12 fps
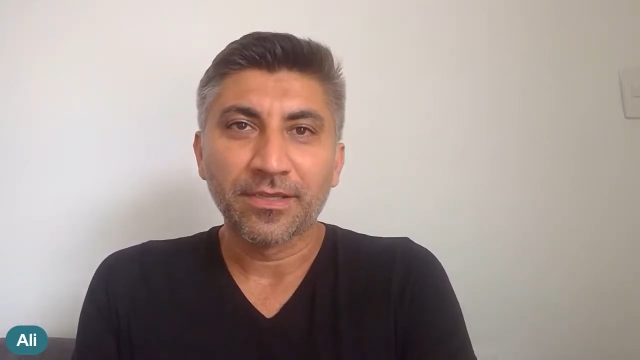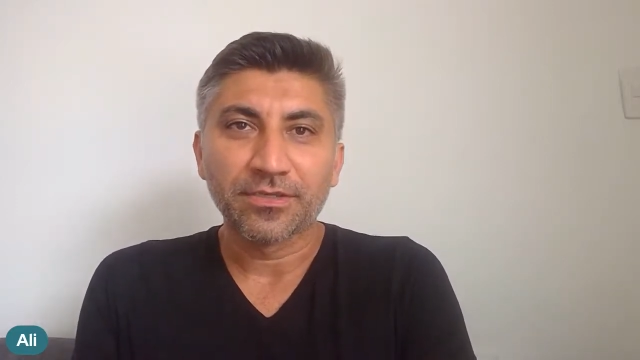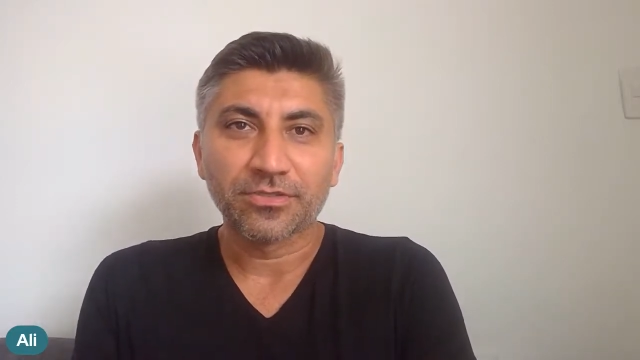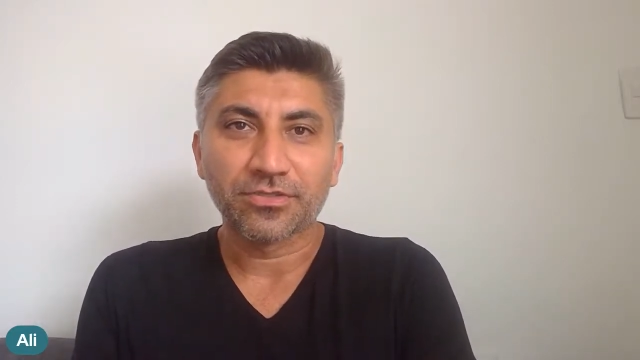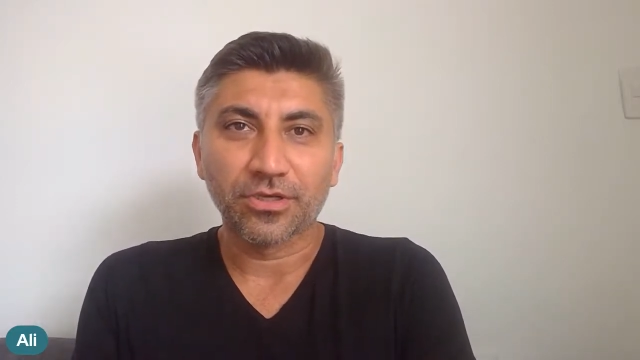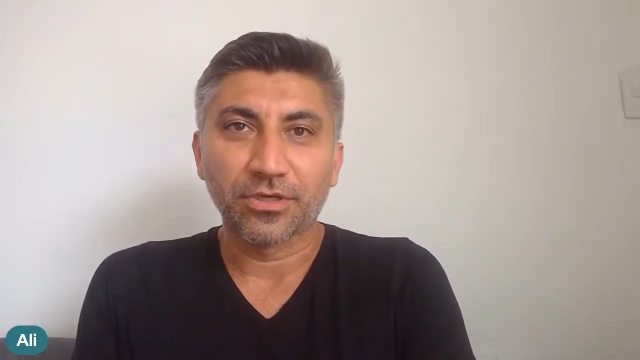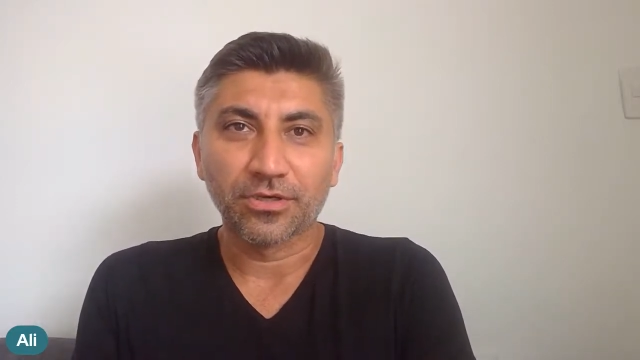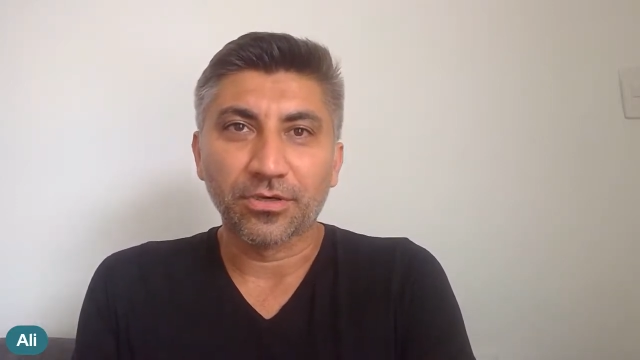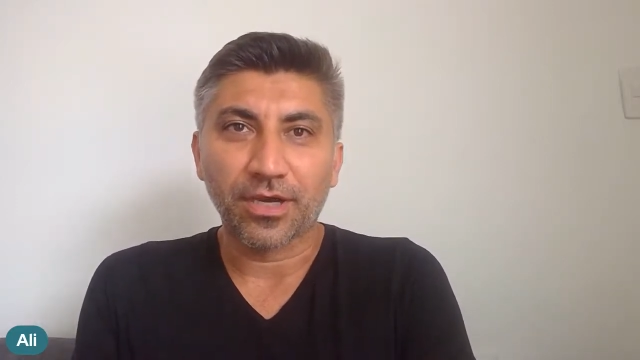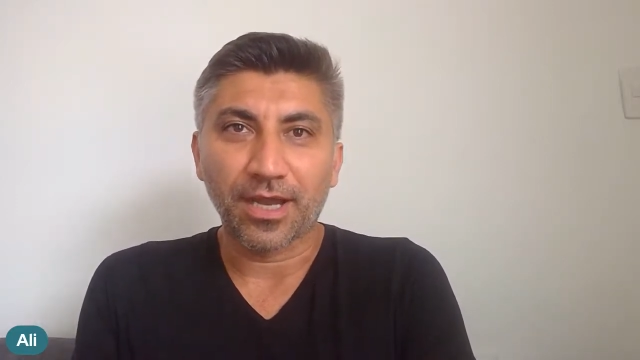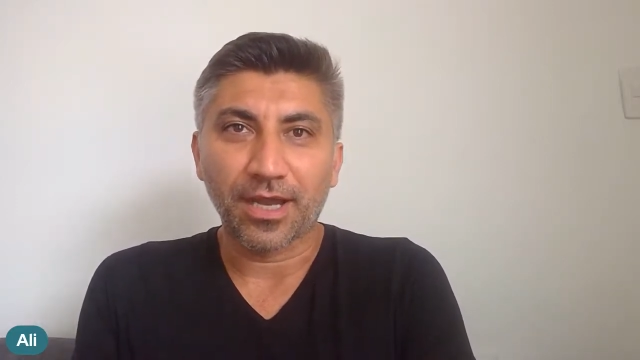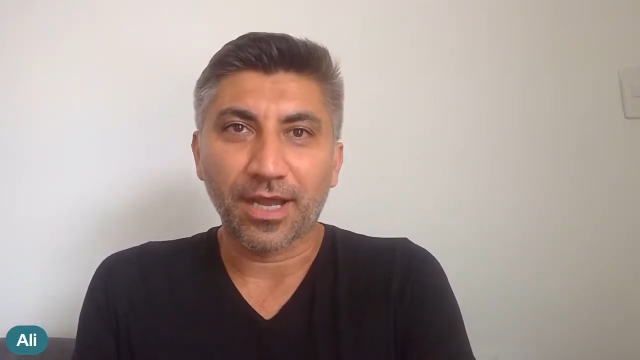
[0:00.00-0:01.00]

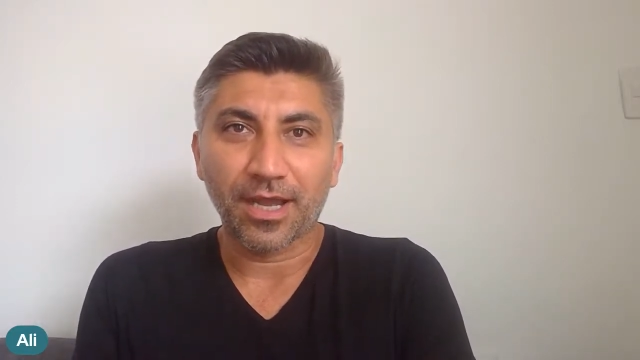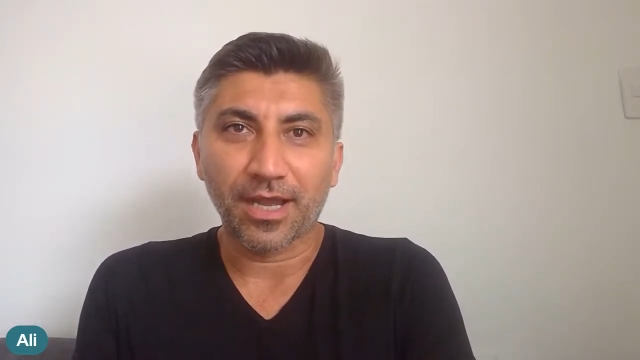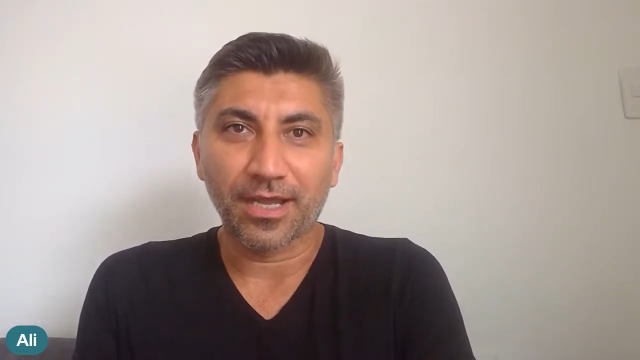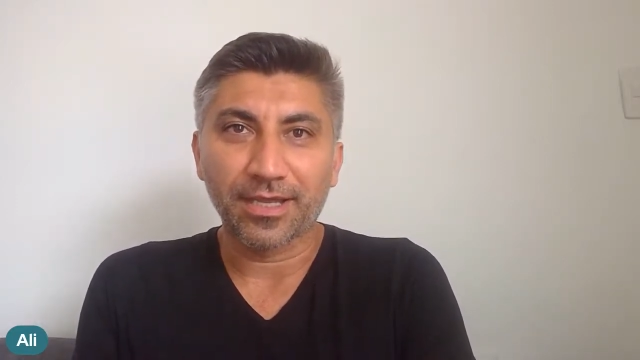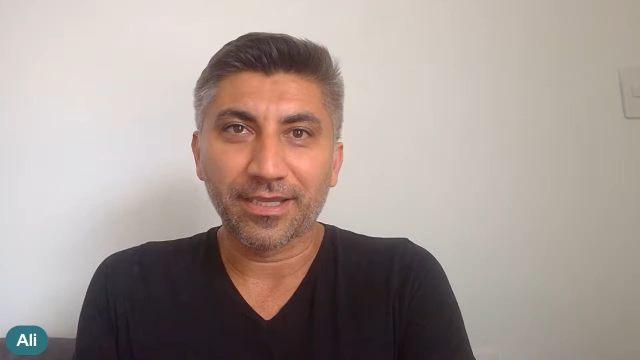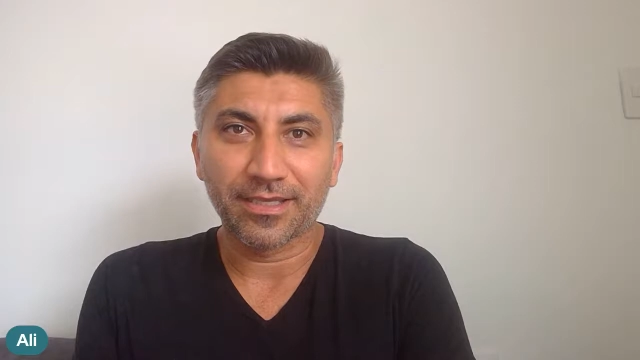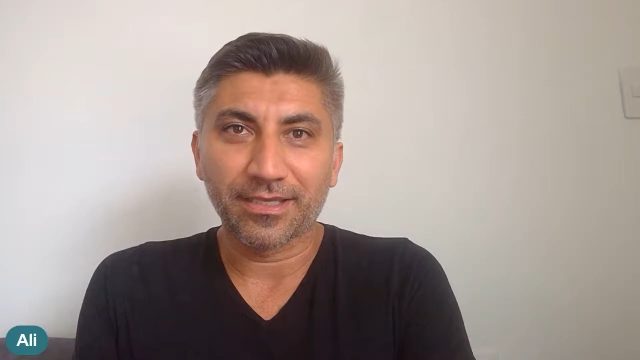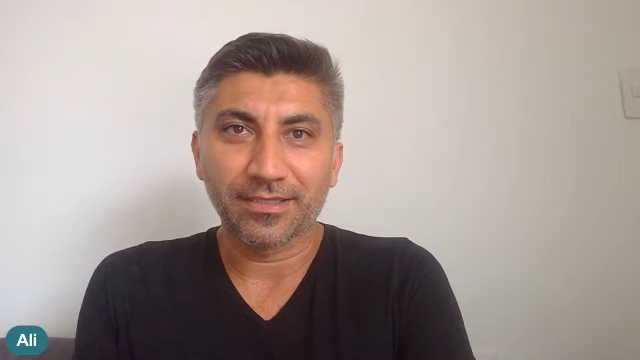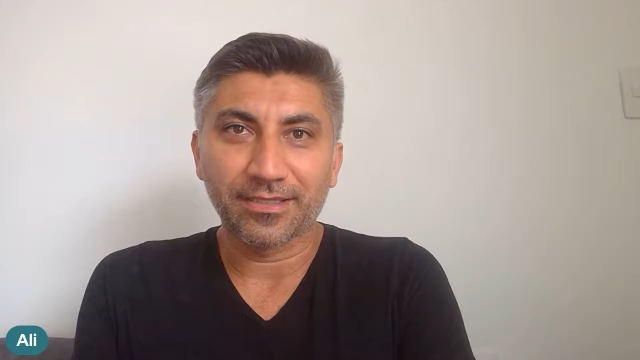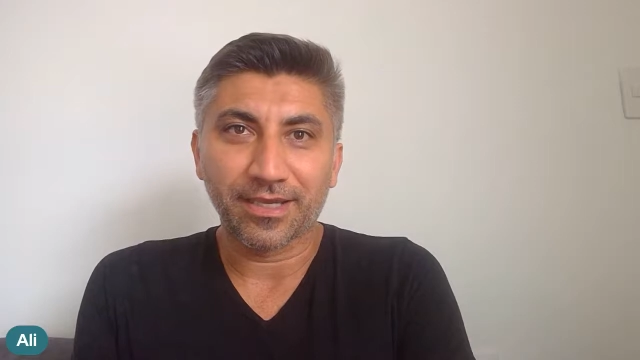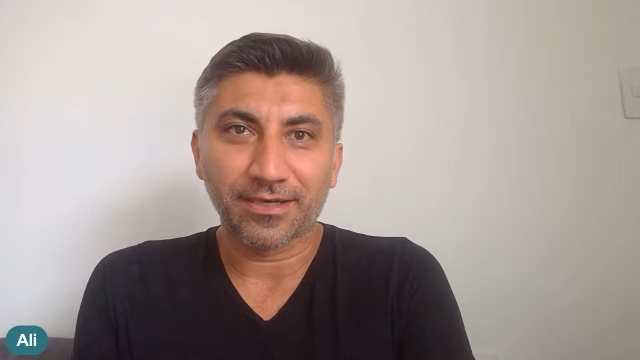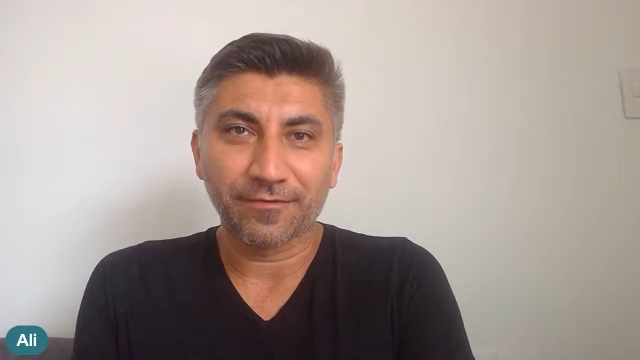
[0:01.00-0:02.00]
So
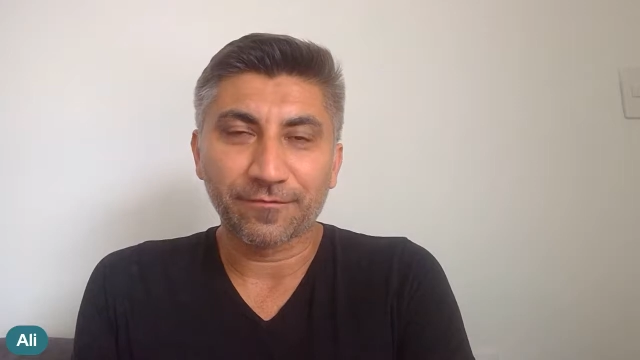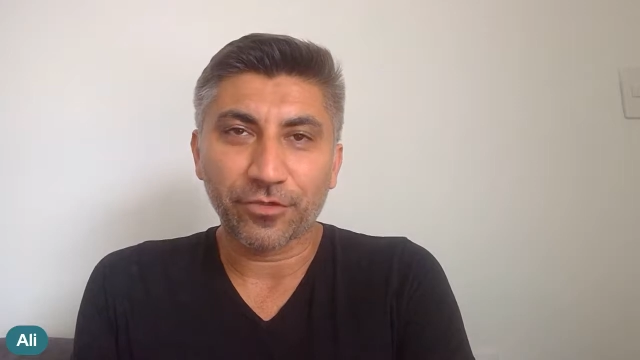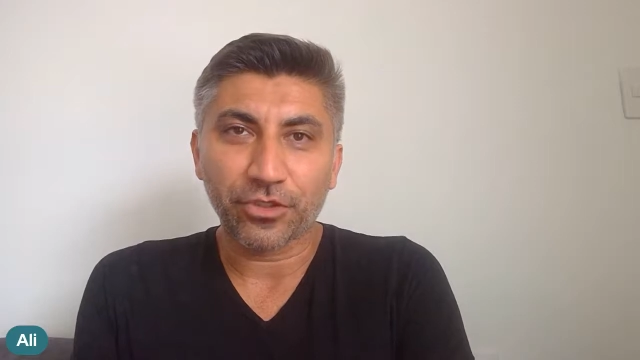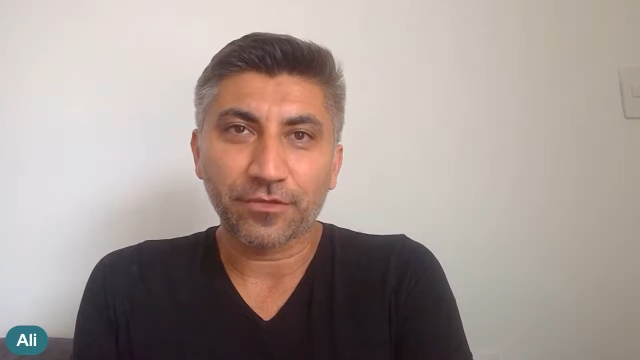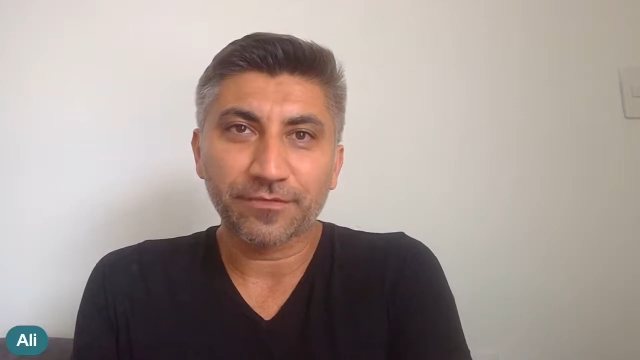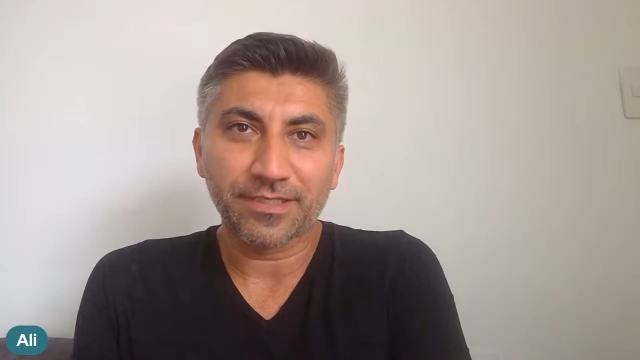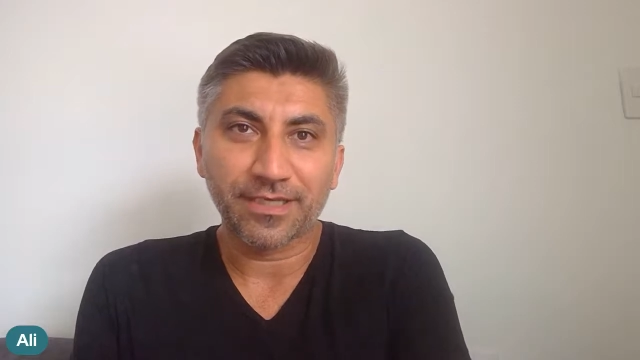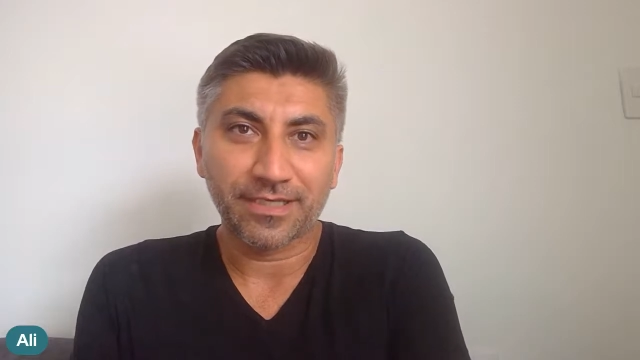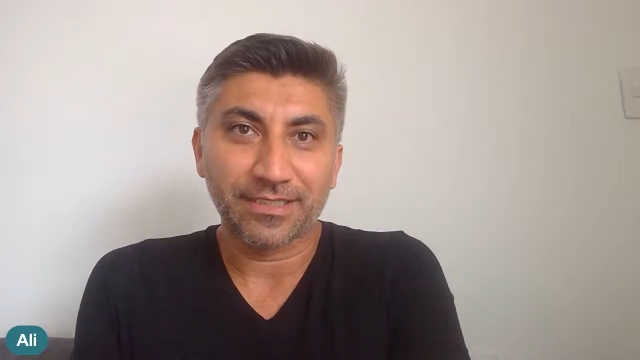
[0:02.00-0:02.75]
I got involved